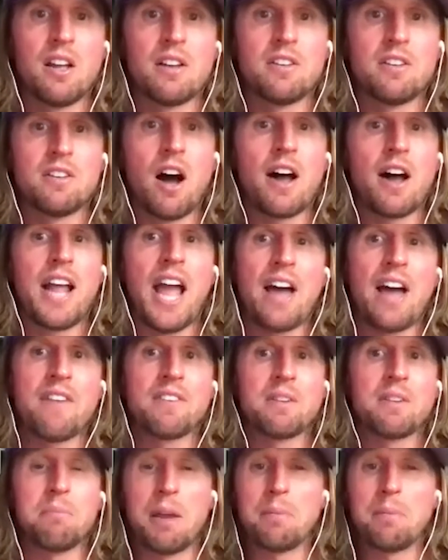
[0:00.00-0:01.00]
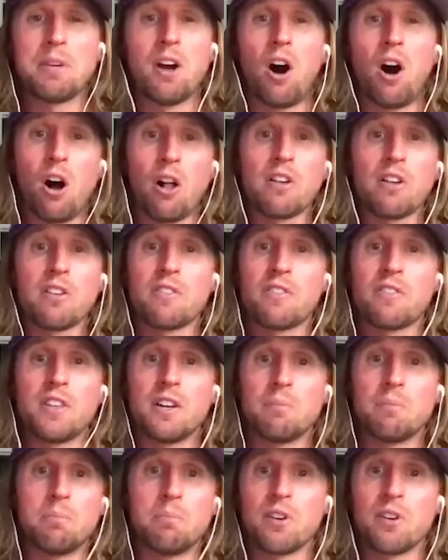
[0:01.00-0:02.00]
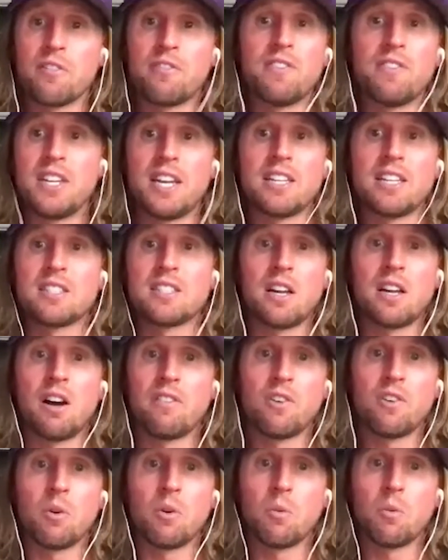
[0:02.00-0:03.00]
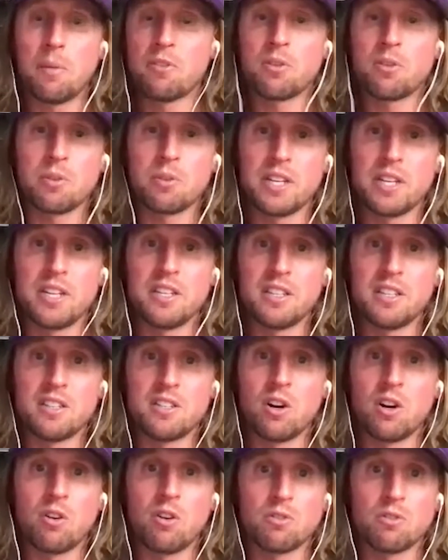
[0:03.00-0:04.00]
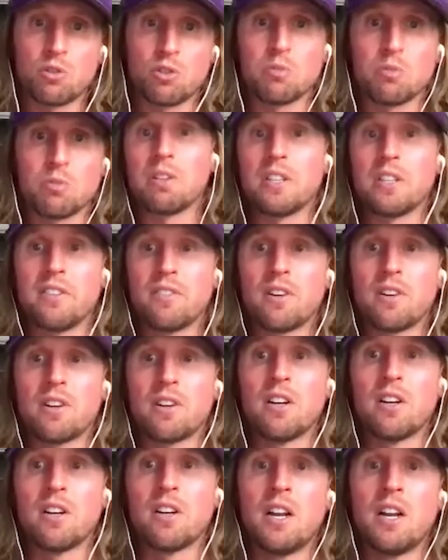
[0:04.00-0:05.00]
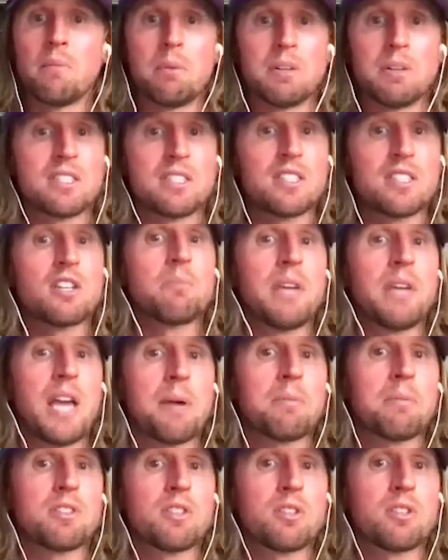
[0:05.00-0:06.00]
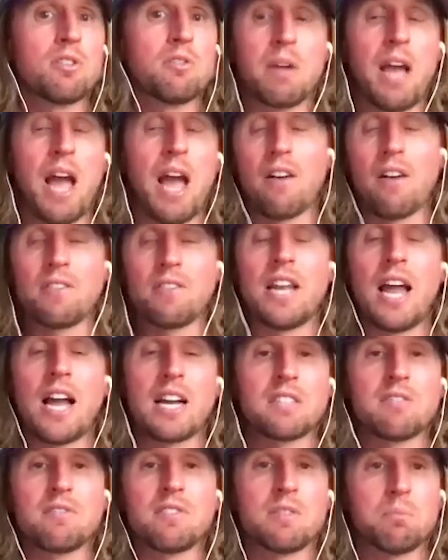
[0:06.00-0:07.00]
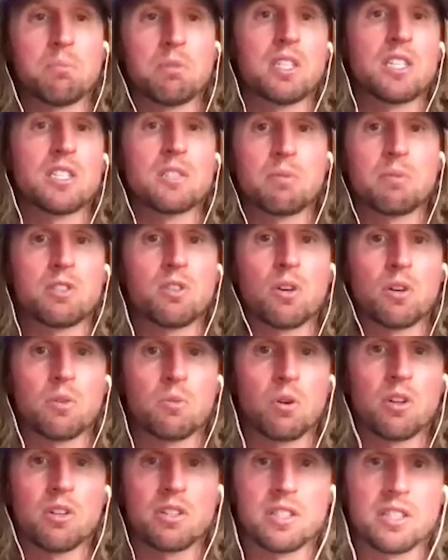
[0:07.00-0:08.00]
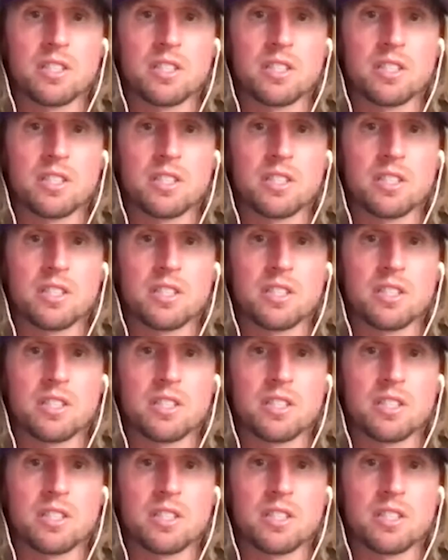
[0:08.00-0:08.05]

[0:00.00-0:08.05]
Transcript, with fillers: not having maybe all of the bona fides of a Web3, true believer, but still be able to have an active and participatory role in